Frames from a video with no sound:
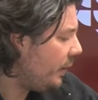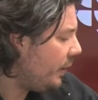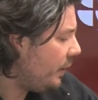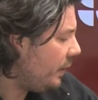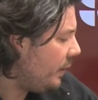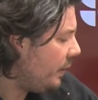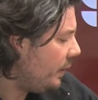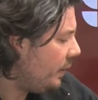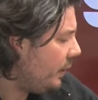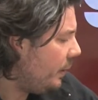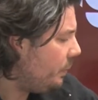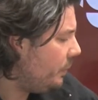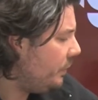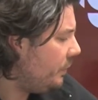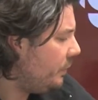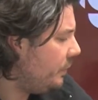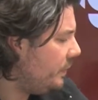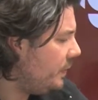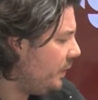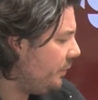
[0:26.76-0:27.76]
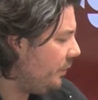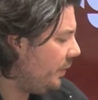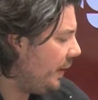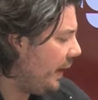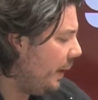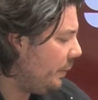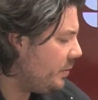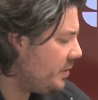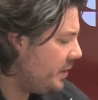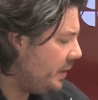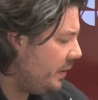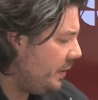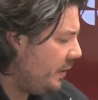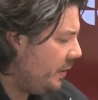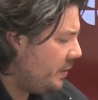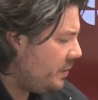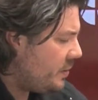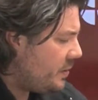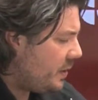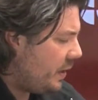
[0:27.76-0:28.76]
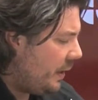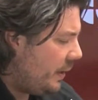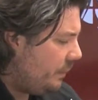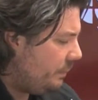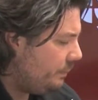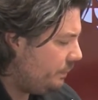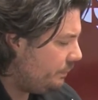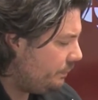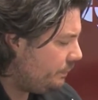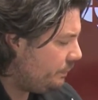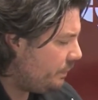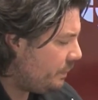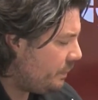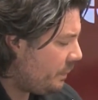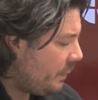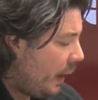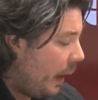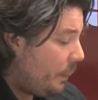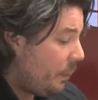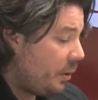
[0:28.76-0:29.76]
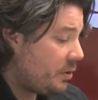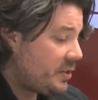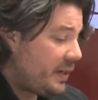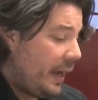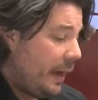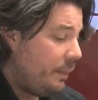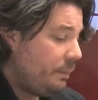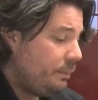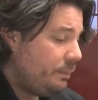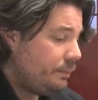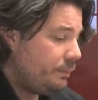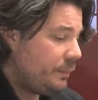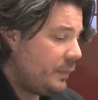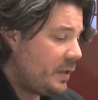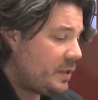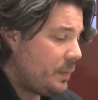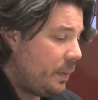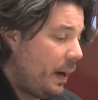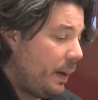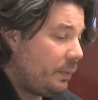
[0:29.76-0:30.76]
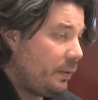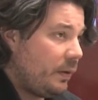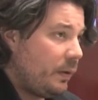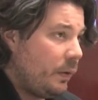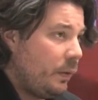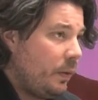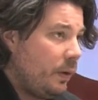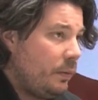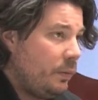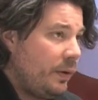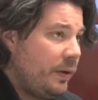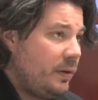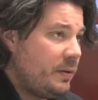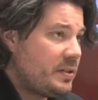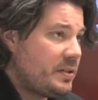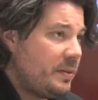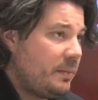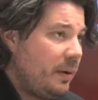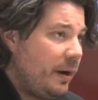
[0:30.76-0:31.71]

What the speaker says: got a couple of different cameras here. Here's a purse cam. It's a popular one we use at